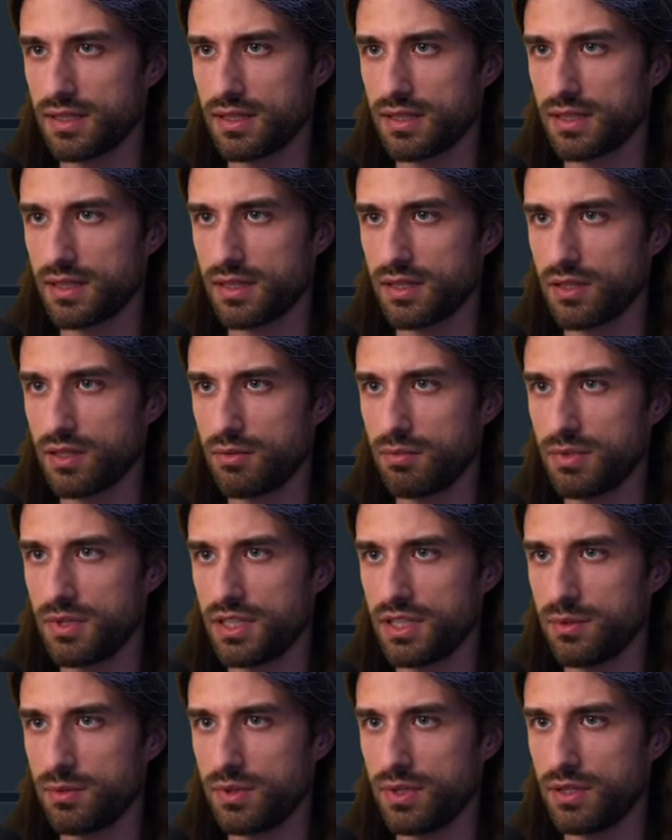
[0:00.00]
like how
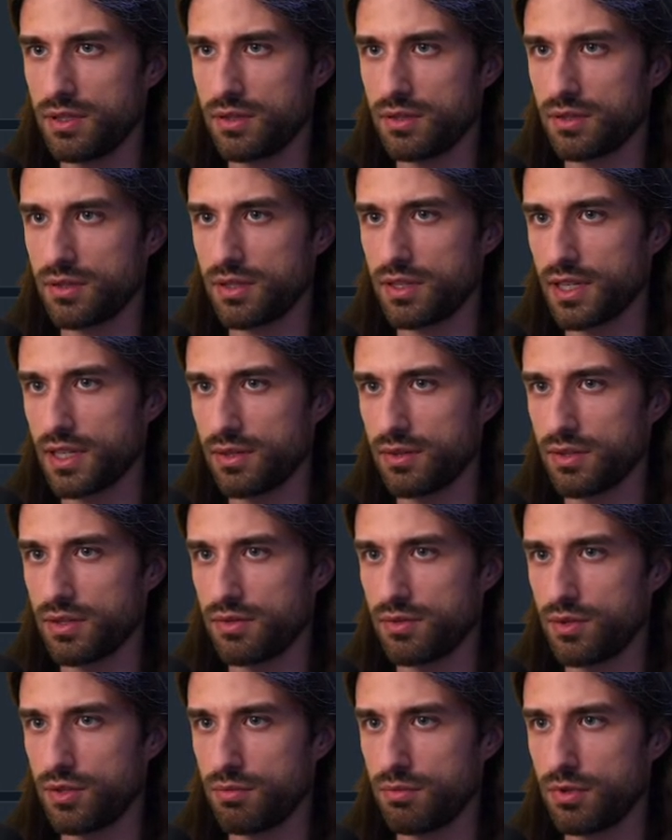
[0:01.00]
many windows? Okay, I don't have
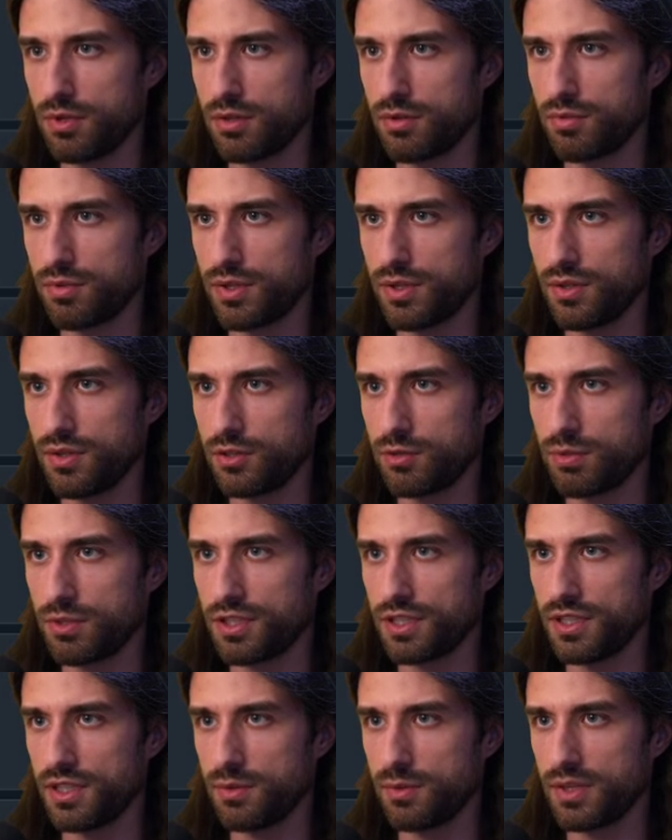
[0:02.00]
the number of windows, but
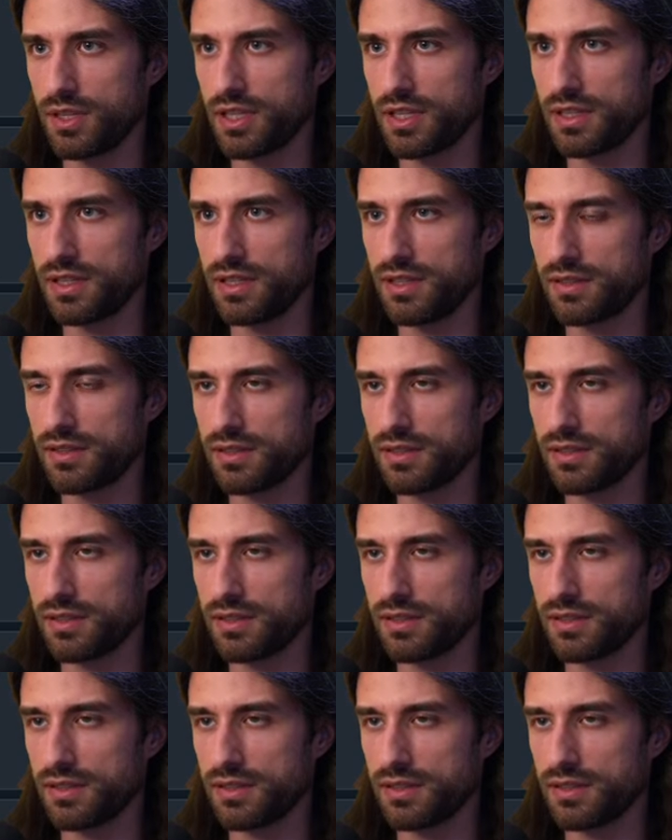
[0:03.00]
anyway, like